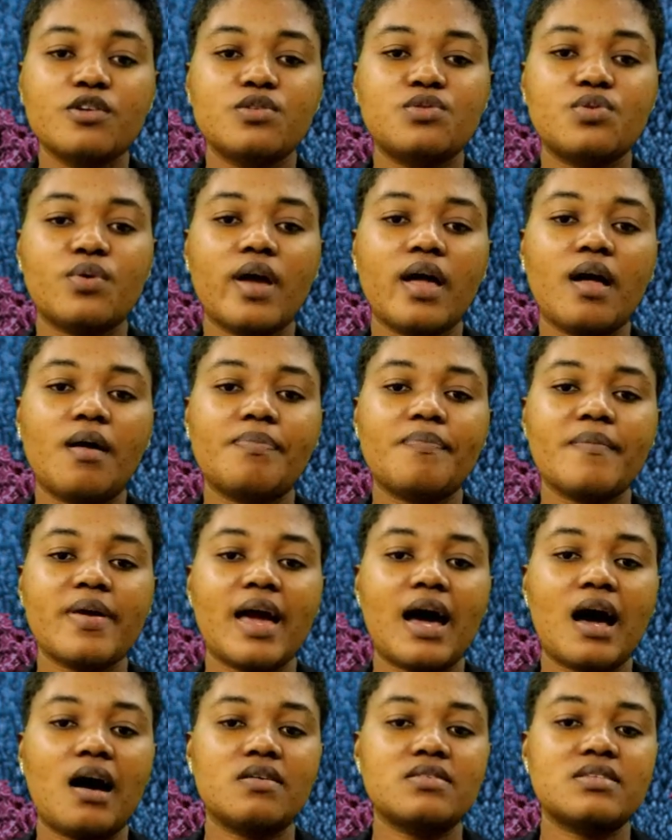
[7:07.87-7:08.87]
to help
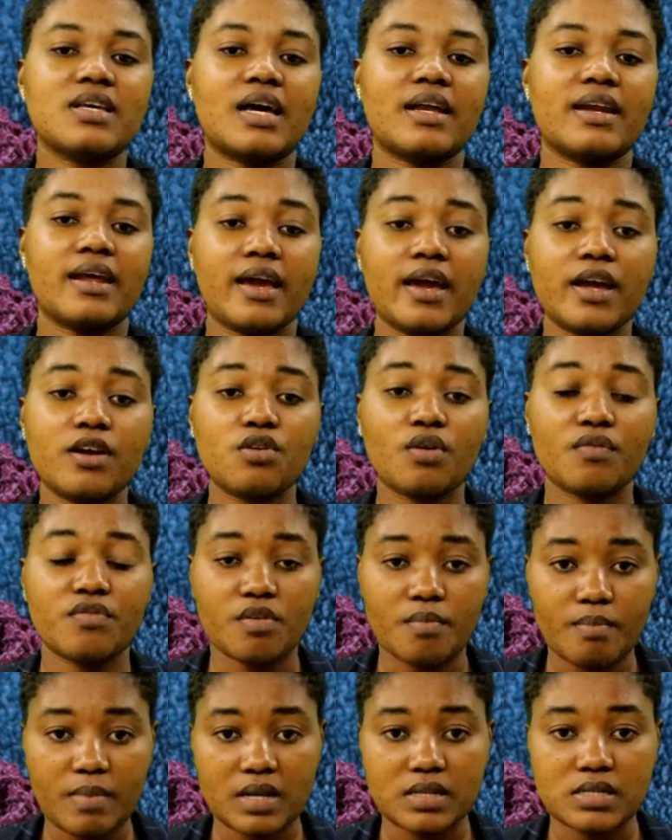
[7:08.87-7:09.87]
me out at the end of
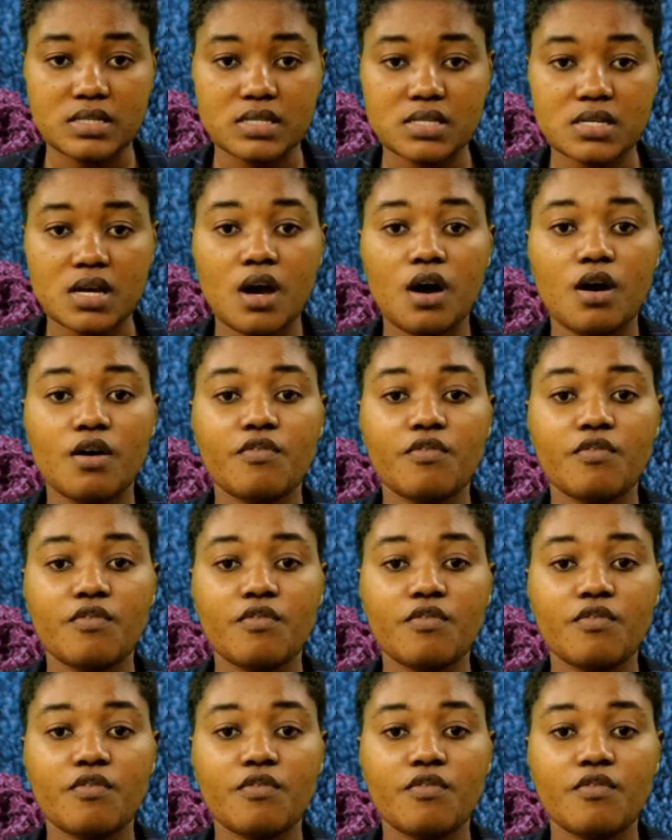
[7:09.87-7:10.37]
the month.